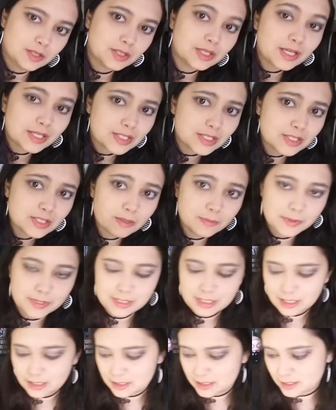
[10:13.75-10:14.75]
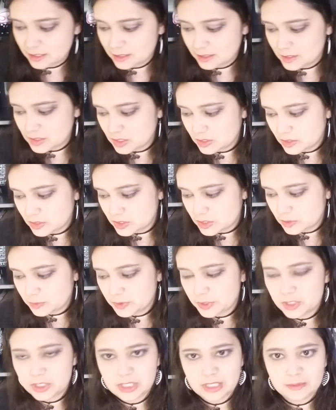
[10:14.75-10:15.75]
Yeah, so these are prints I got done. These are
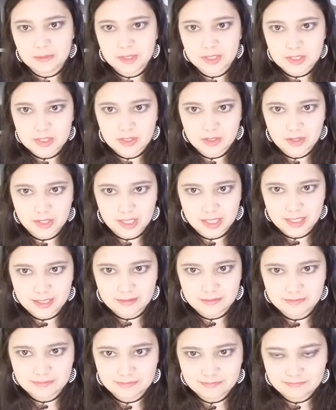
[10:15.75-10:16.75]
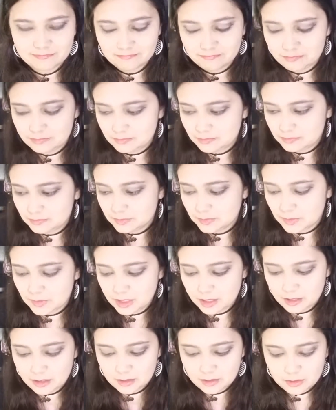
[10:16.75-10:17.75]
super cheap. These are like,
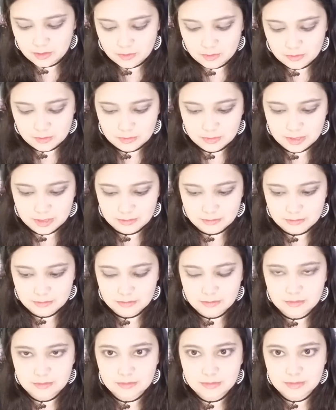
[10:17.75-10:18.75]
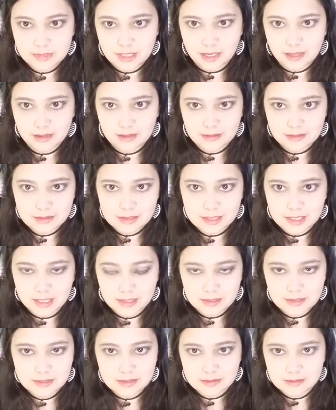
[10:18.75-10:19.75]
I don't know, like 10
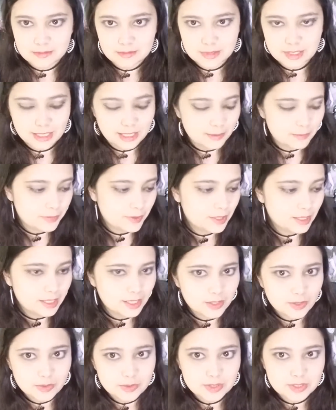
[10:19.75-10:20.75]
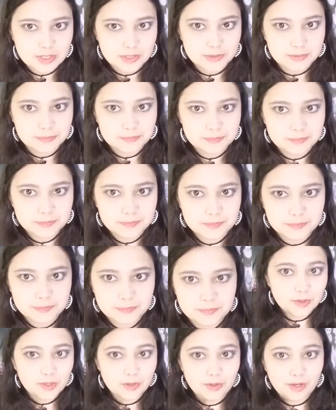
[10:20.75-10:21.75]
cents to get printed out. So
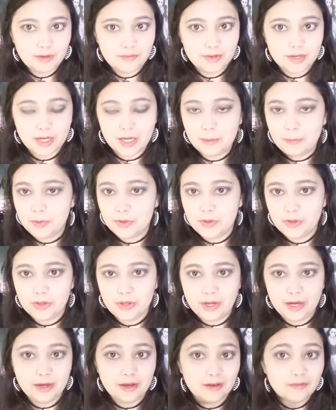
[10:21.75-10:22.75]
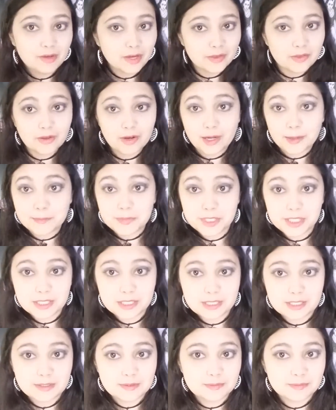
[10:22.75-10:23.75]
we do have a couple of other
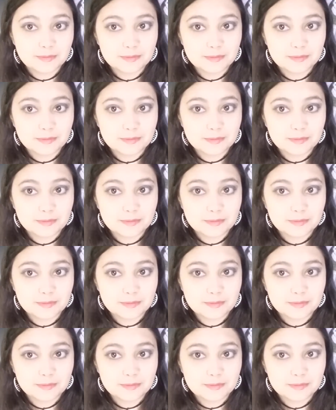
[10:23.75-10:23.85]
options.